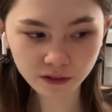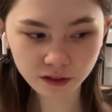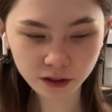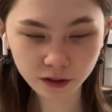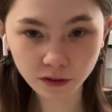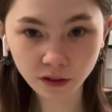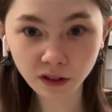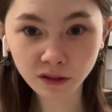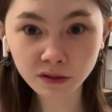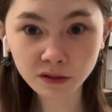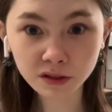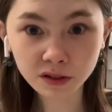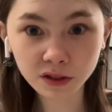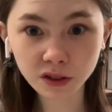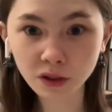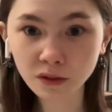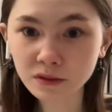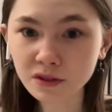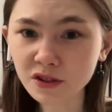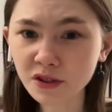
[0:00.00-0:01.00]
So
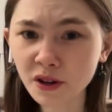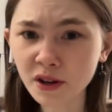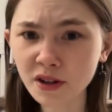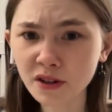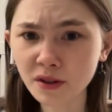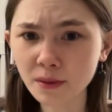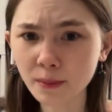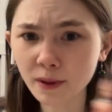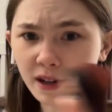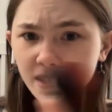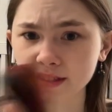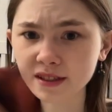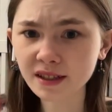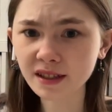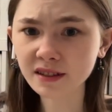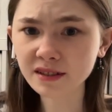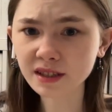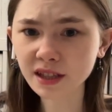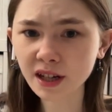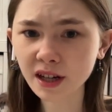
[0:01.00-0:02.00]
don't straighten your bratz
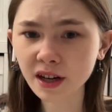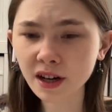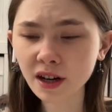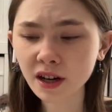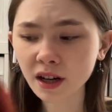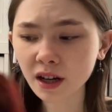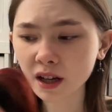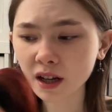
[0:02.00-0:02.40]
doll's hair,